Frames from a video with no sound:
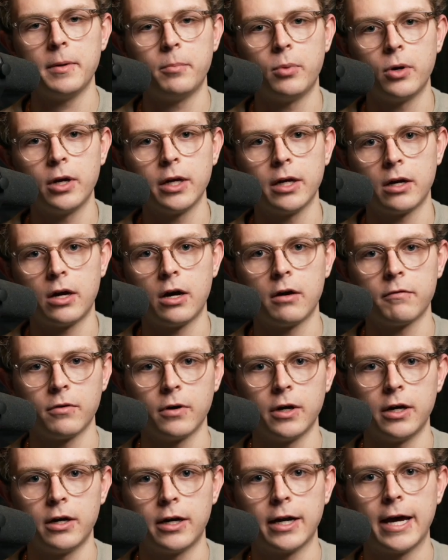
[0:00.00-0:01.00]
putting an
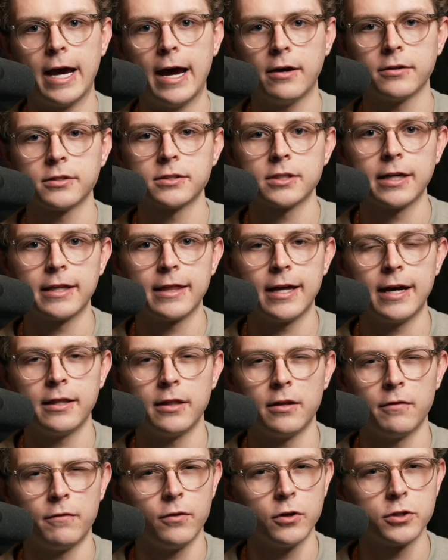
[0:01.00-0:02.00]
offer in on a house like that
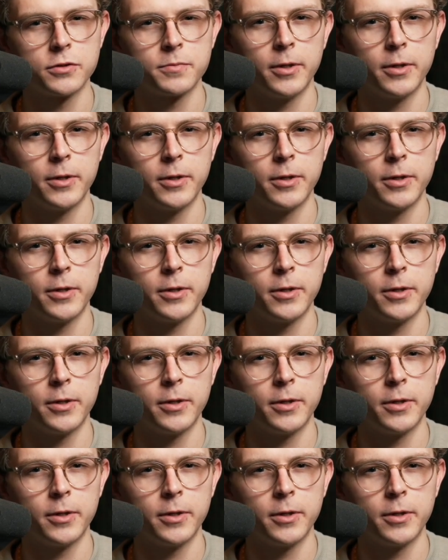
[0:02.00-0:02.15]
in the first